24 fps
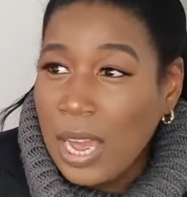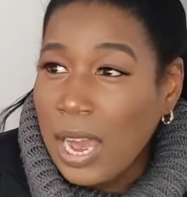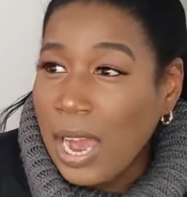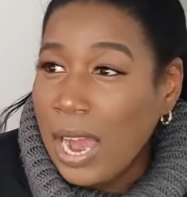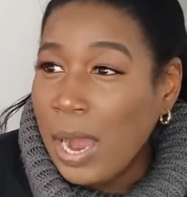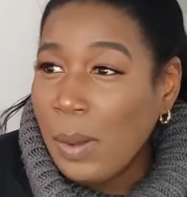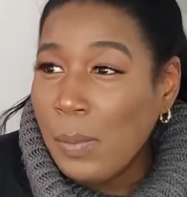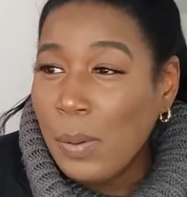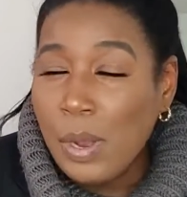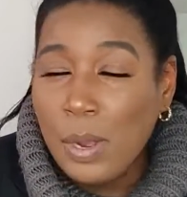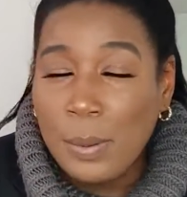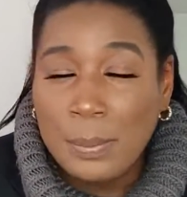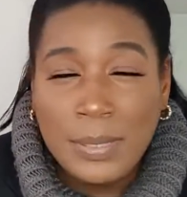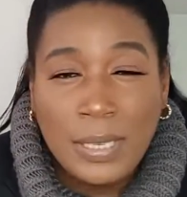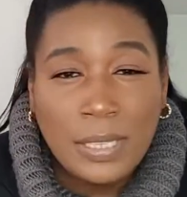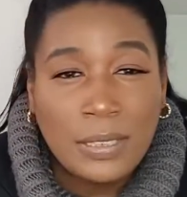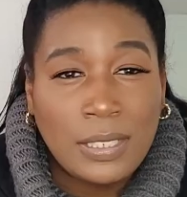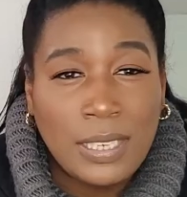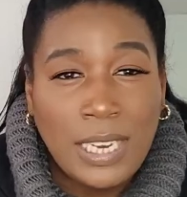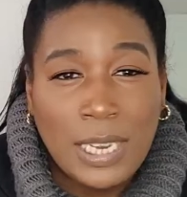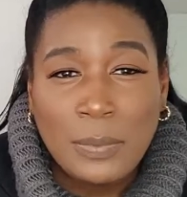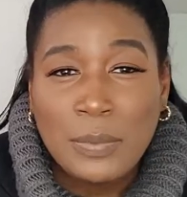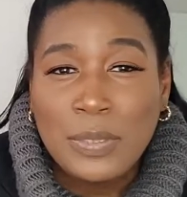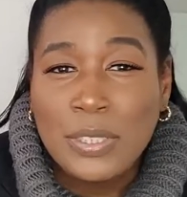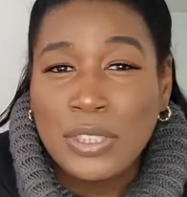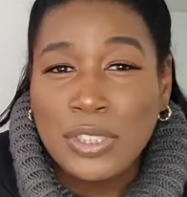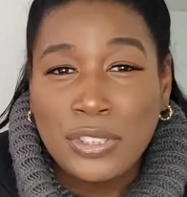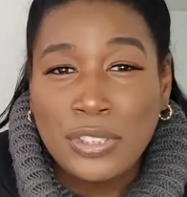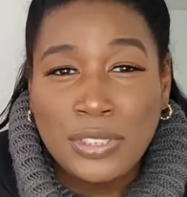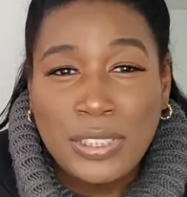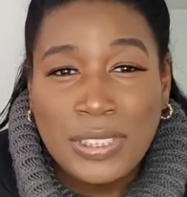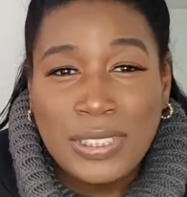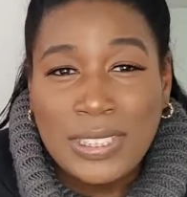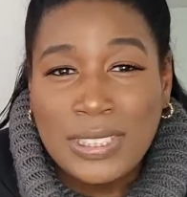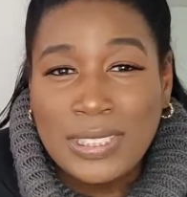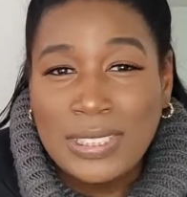I woke up the other day, it was
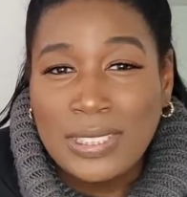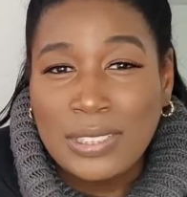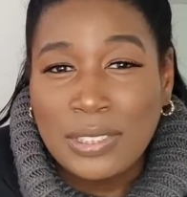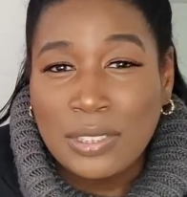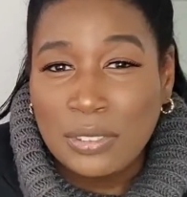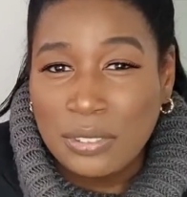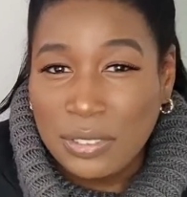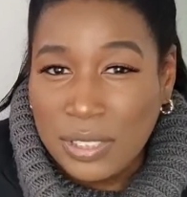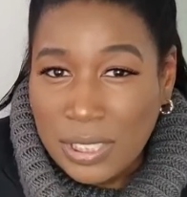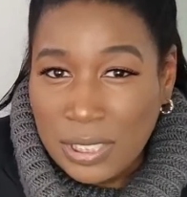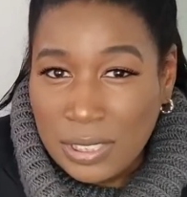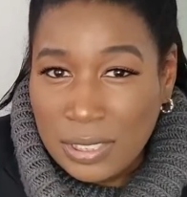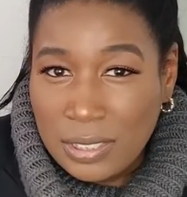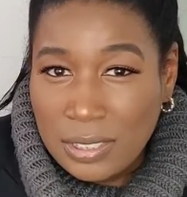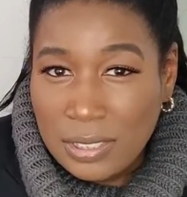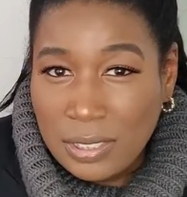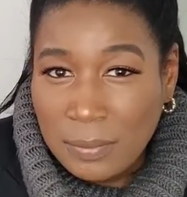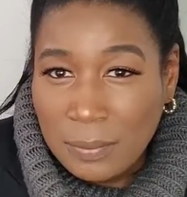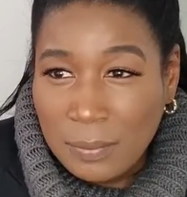36 degrees